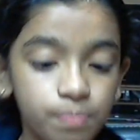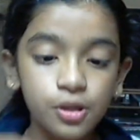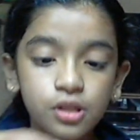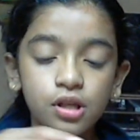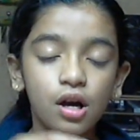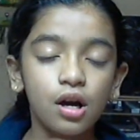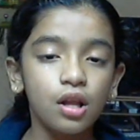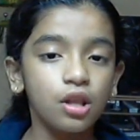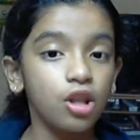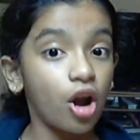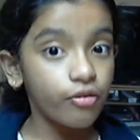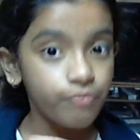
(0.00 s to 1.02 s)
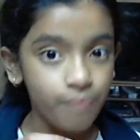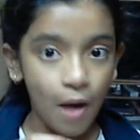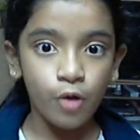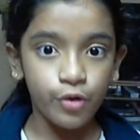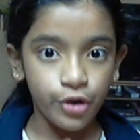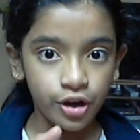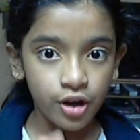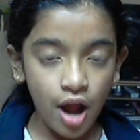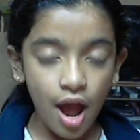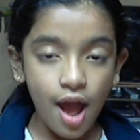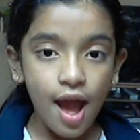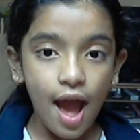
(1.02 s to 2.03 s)
put a lot of powder,
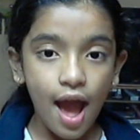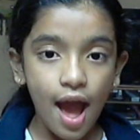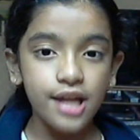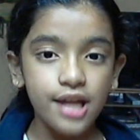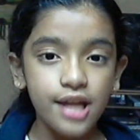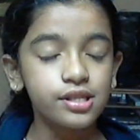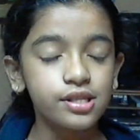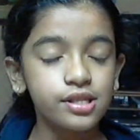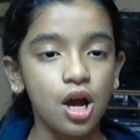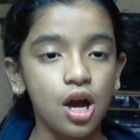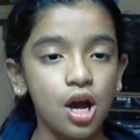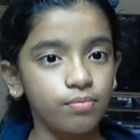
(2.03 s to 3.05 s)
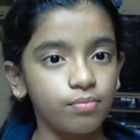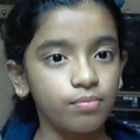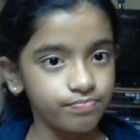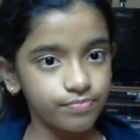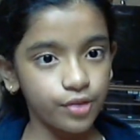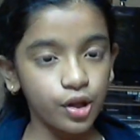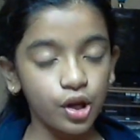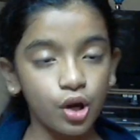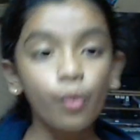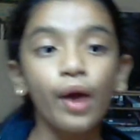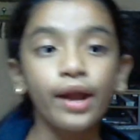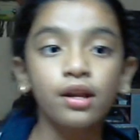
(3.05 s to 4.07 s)
and
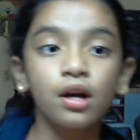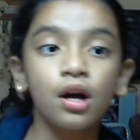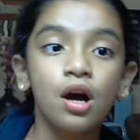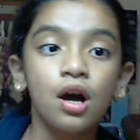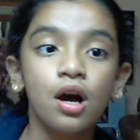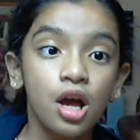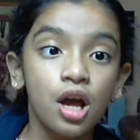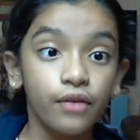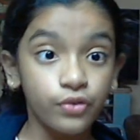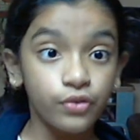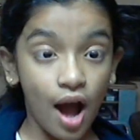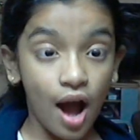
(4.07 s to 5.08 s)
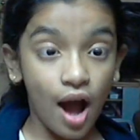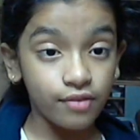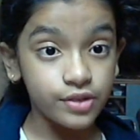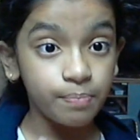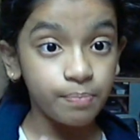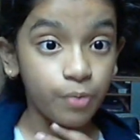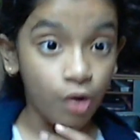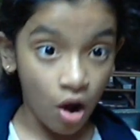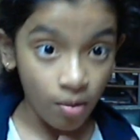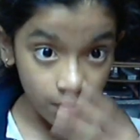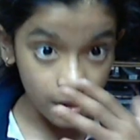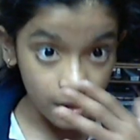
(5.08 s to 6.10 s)
when if you have some
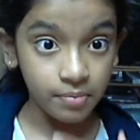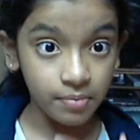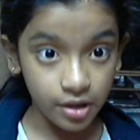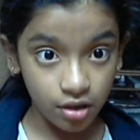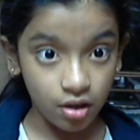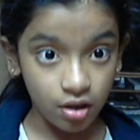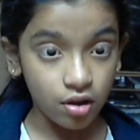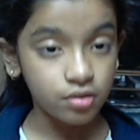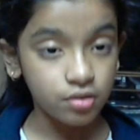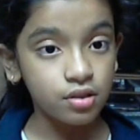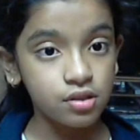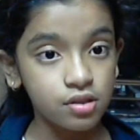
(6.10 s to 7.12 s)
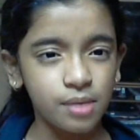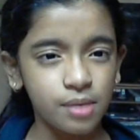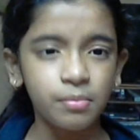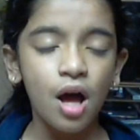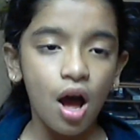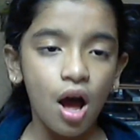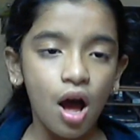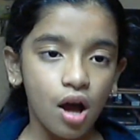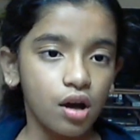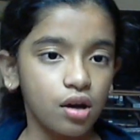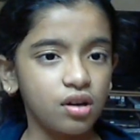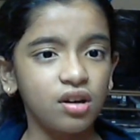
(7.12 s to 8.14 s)
problem in there's some
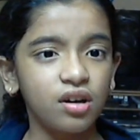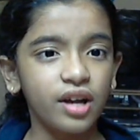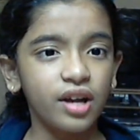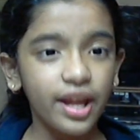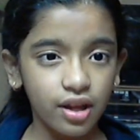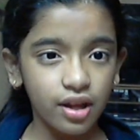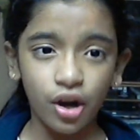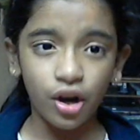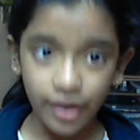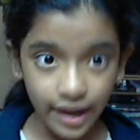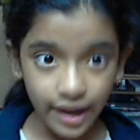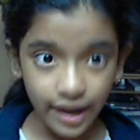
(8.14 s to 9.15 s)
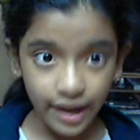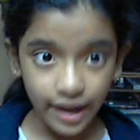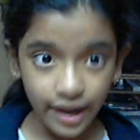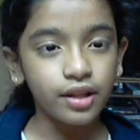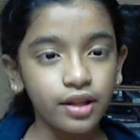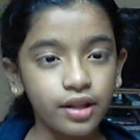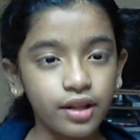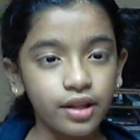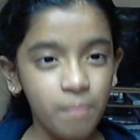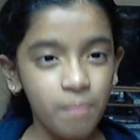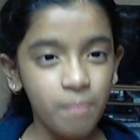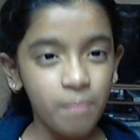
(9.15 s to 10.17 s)
you're ill, then you
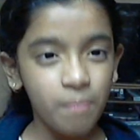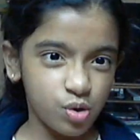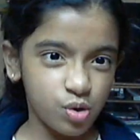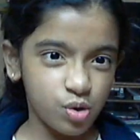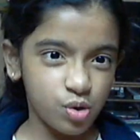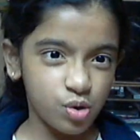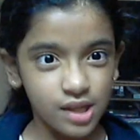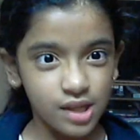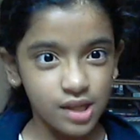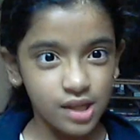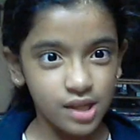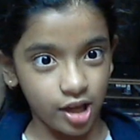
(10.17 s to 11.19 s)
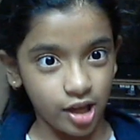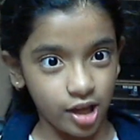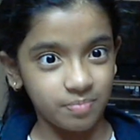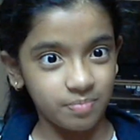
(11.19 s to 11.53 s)
better don't use that thing.